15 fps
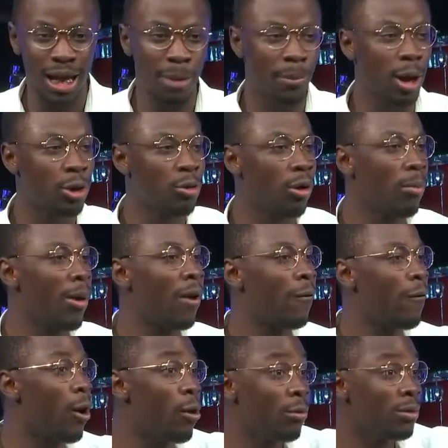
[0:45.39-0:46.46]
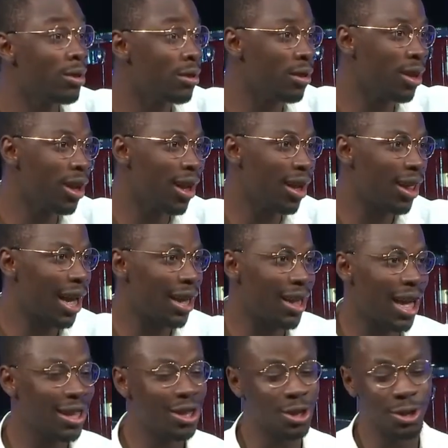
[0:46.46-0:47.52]
I'm not throwing my phone like
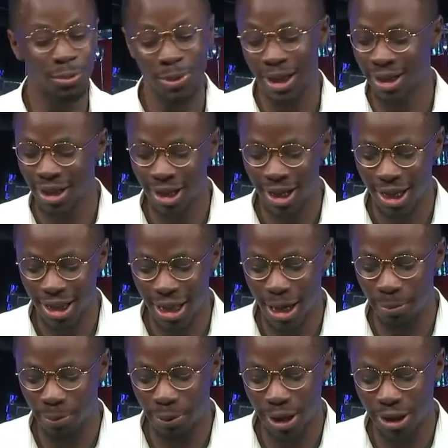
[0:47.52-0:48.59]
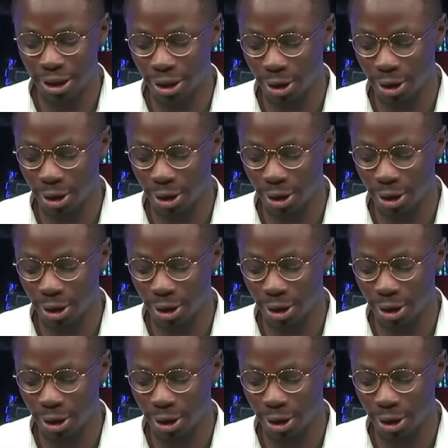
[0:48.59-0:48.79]
last sermon that I preached,